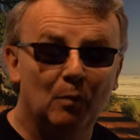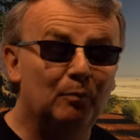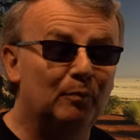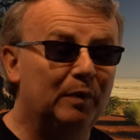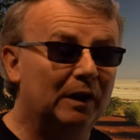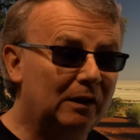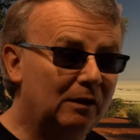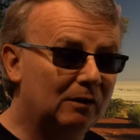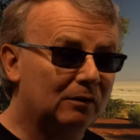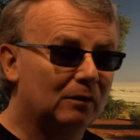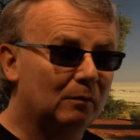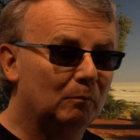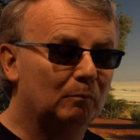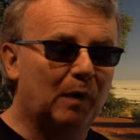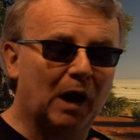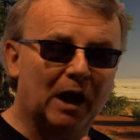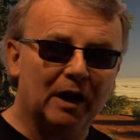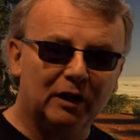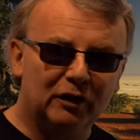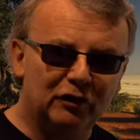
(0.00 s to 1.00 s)
Built
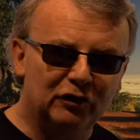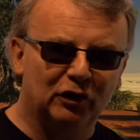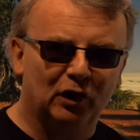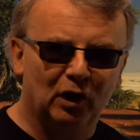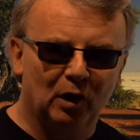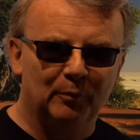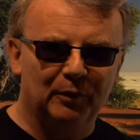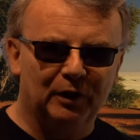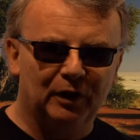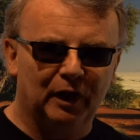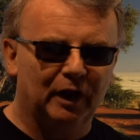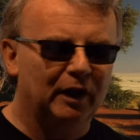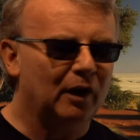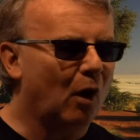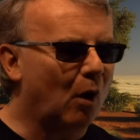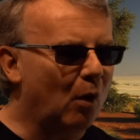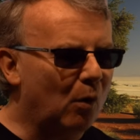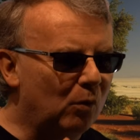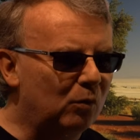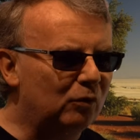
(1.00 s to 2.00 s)
by a German in
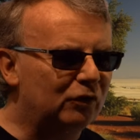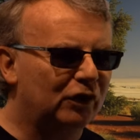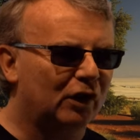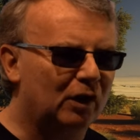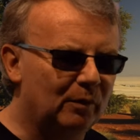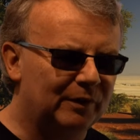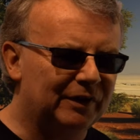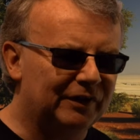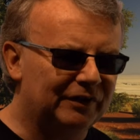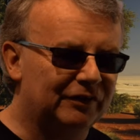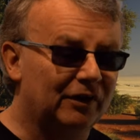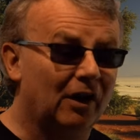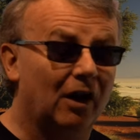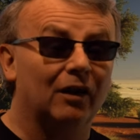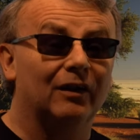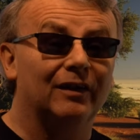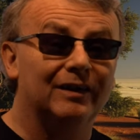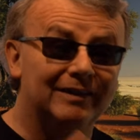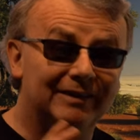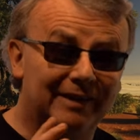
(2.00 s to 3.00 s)
old German
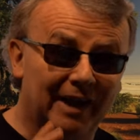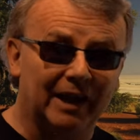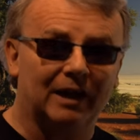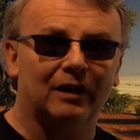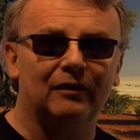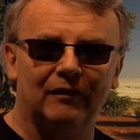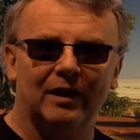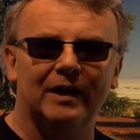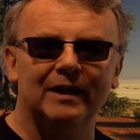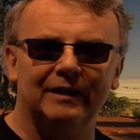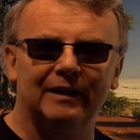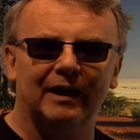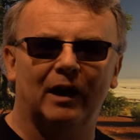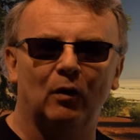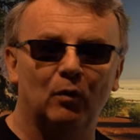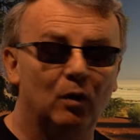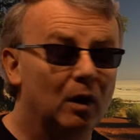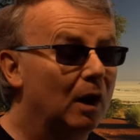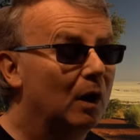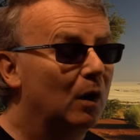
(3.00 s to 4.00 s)
style and decorated
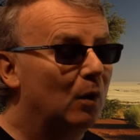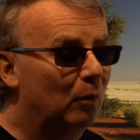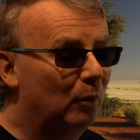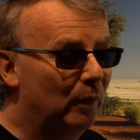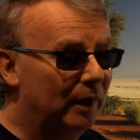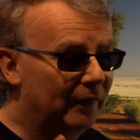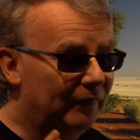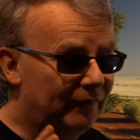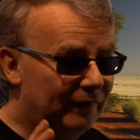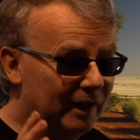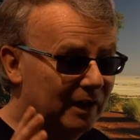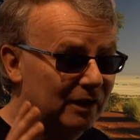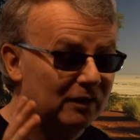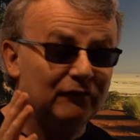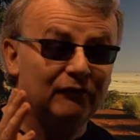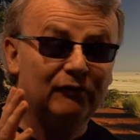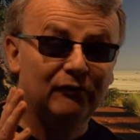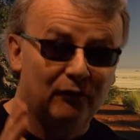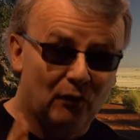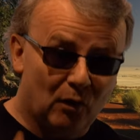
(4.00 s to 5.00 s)
out with things
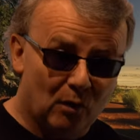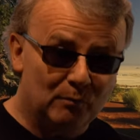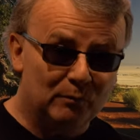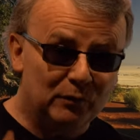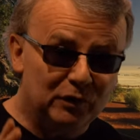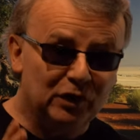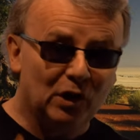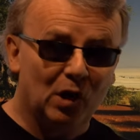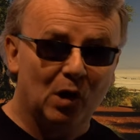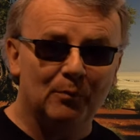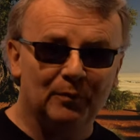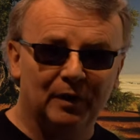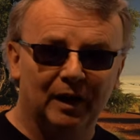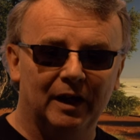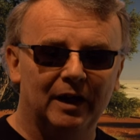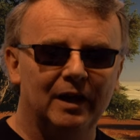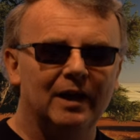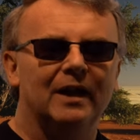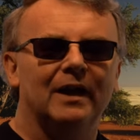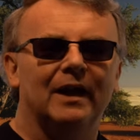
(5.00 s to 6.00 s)
from
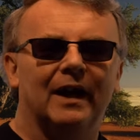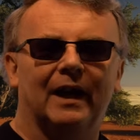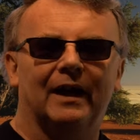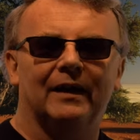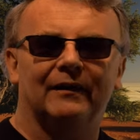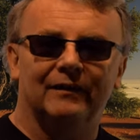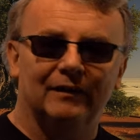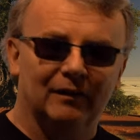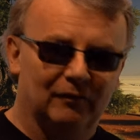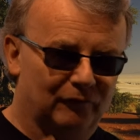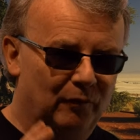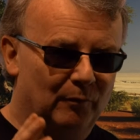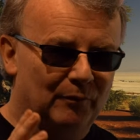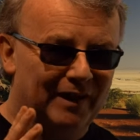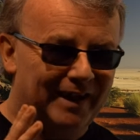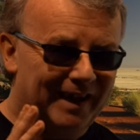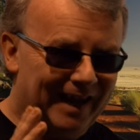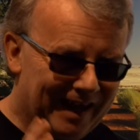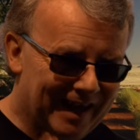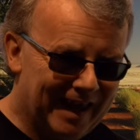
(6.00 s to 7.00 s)
Germany at, from
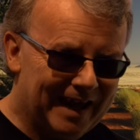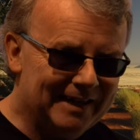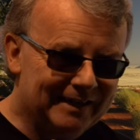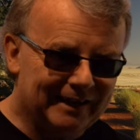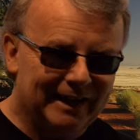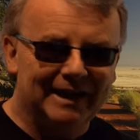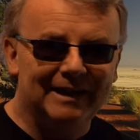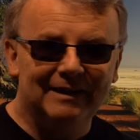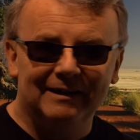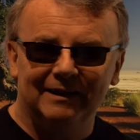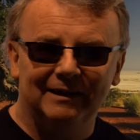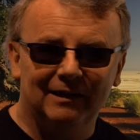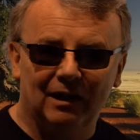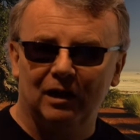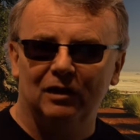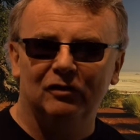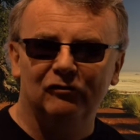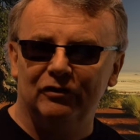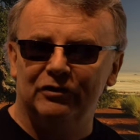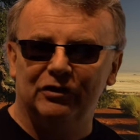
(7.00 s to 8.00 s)
the late
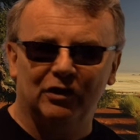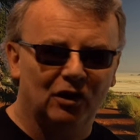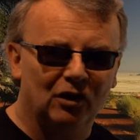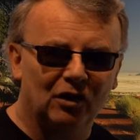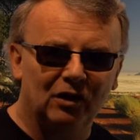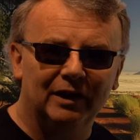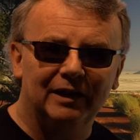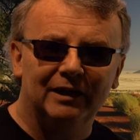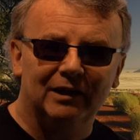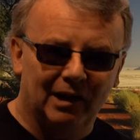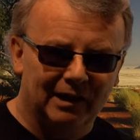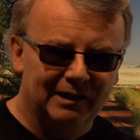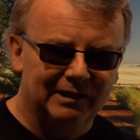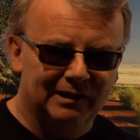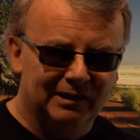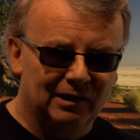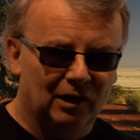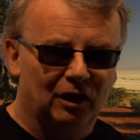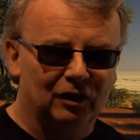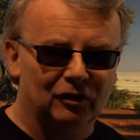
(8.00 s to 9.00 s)
1800s, early
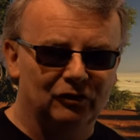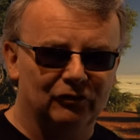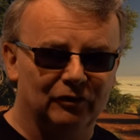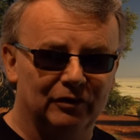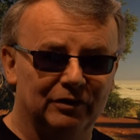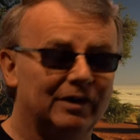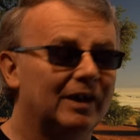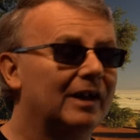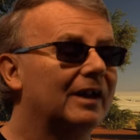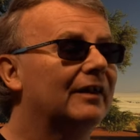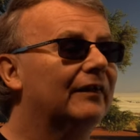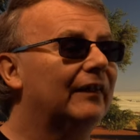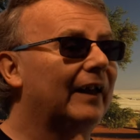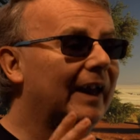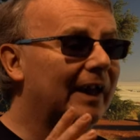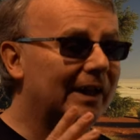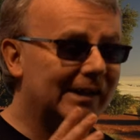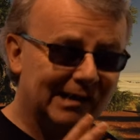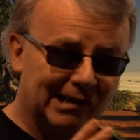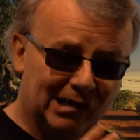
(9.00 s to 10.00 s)
1900s, there
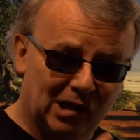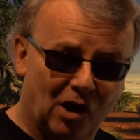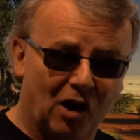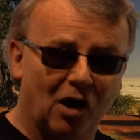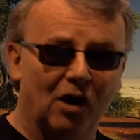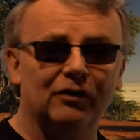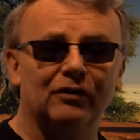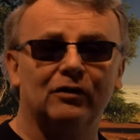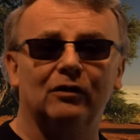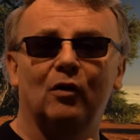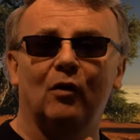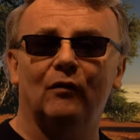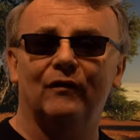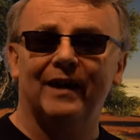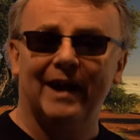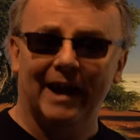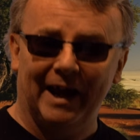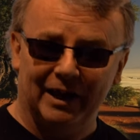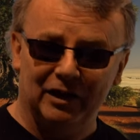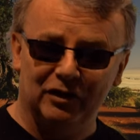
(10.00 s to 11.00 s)
is a castle on
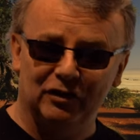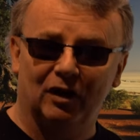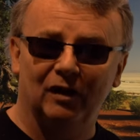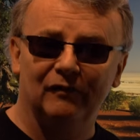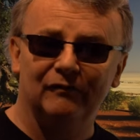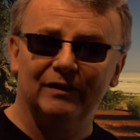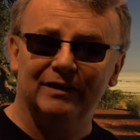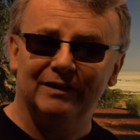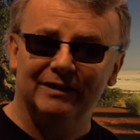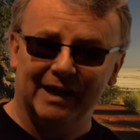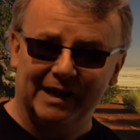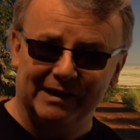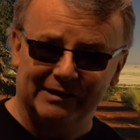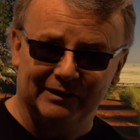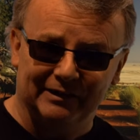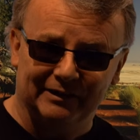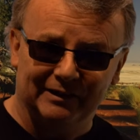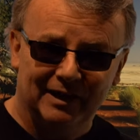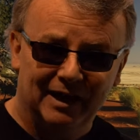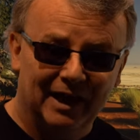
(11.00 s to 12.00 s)
the edge of the
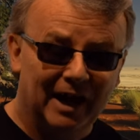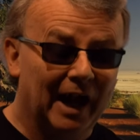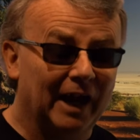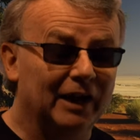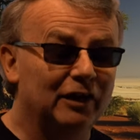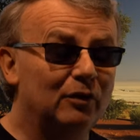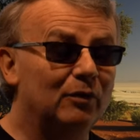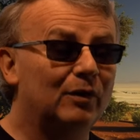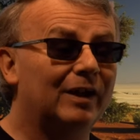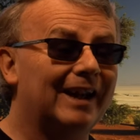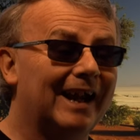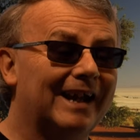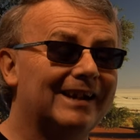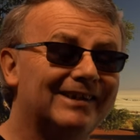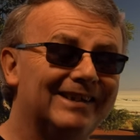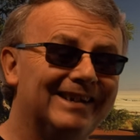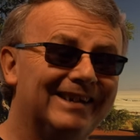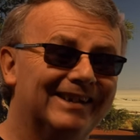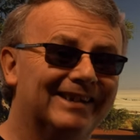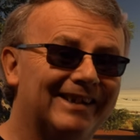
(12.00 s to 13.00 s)
desert, and you can
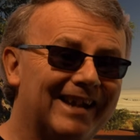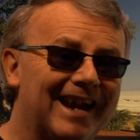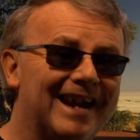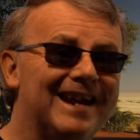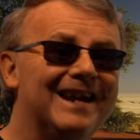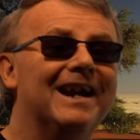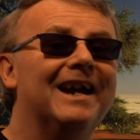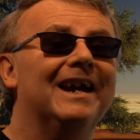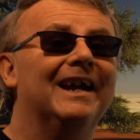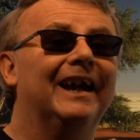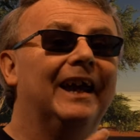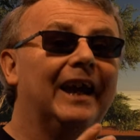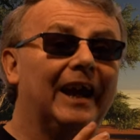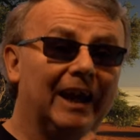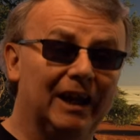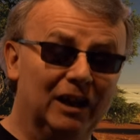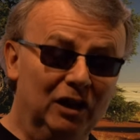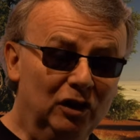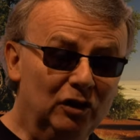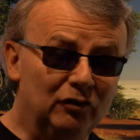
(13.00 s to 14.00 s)
actually stay
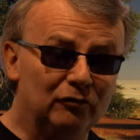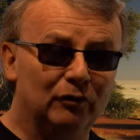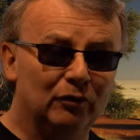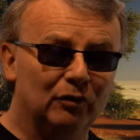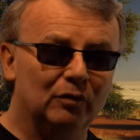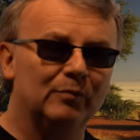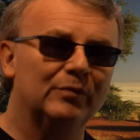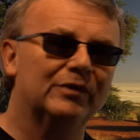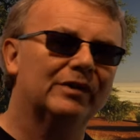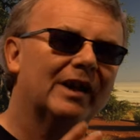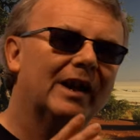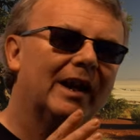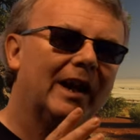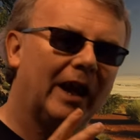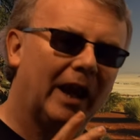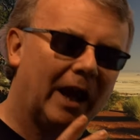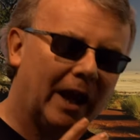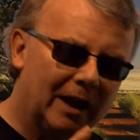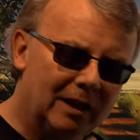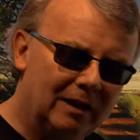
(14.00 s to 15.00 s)
in the rooms
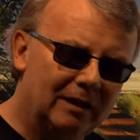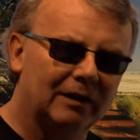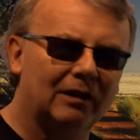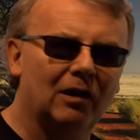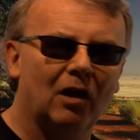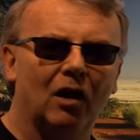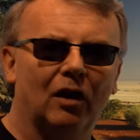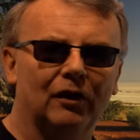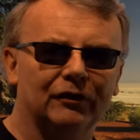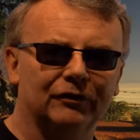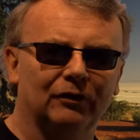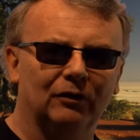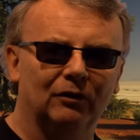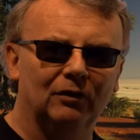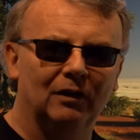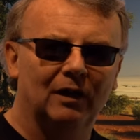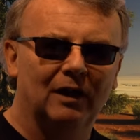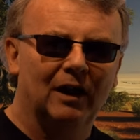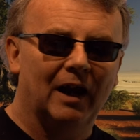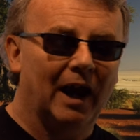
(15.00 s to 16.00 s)
in the castle
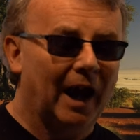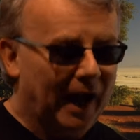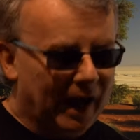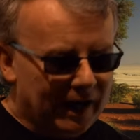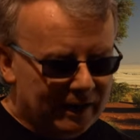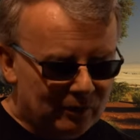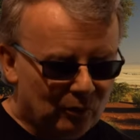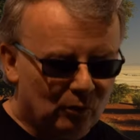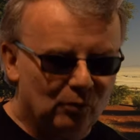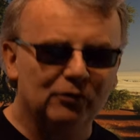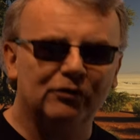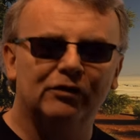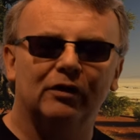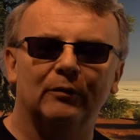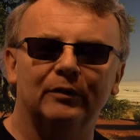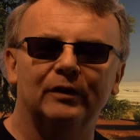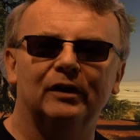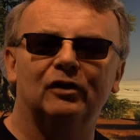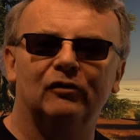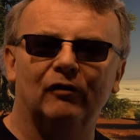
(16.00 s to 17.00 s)
and also
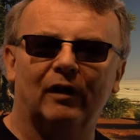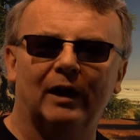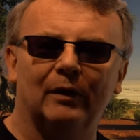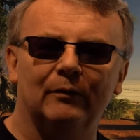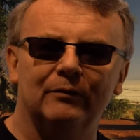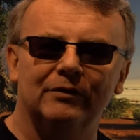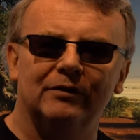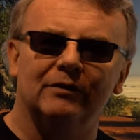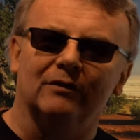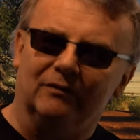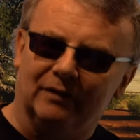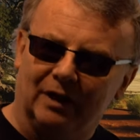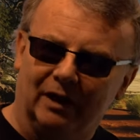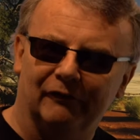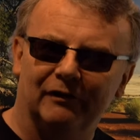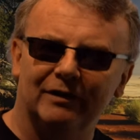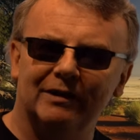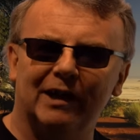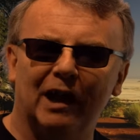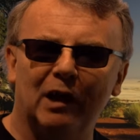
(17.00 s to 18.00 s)
in the grounds
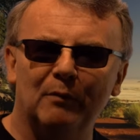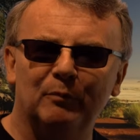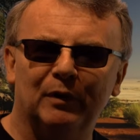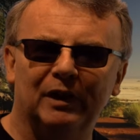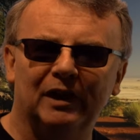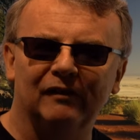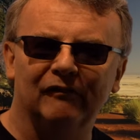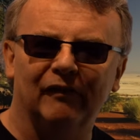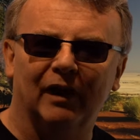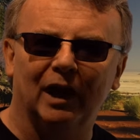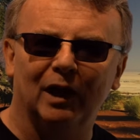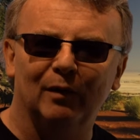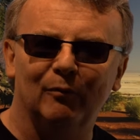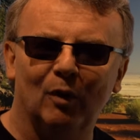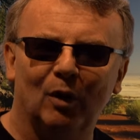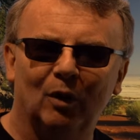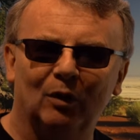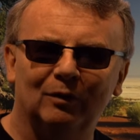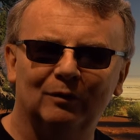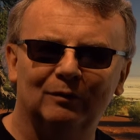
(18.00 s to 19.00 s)
there is camping available.